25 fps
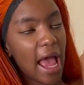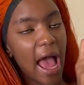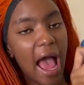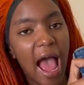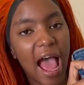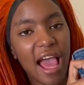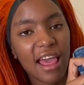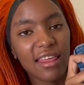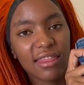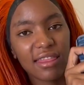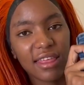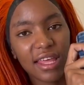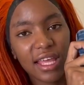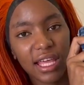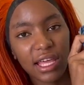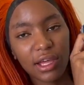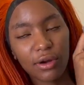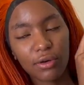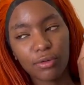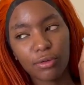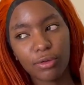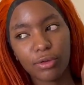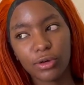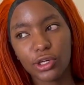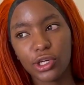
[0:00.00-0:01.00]
i think
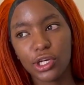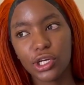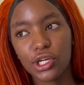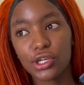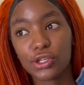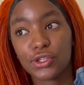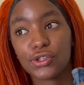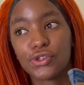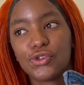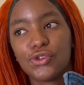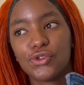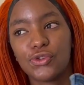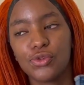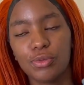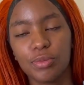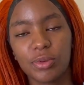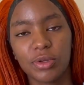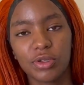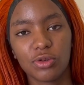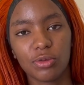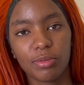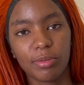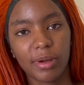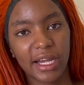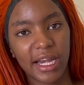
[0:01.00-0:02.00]
it'll look super
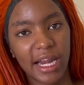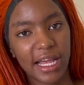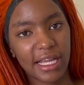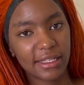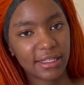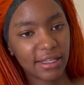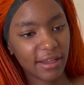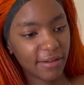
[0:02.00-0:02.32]
super nice